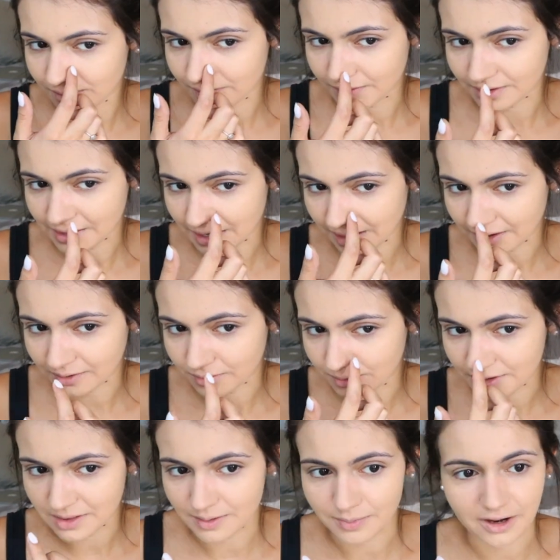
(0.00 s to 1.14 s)
what the heck? Who
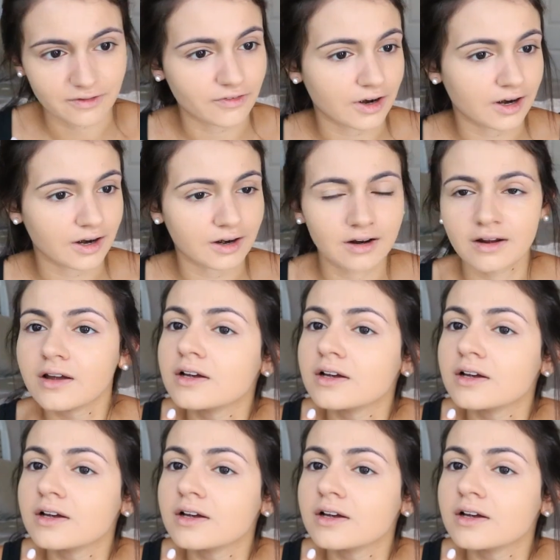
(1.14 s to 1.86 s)
did they pick for her?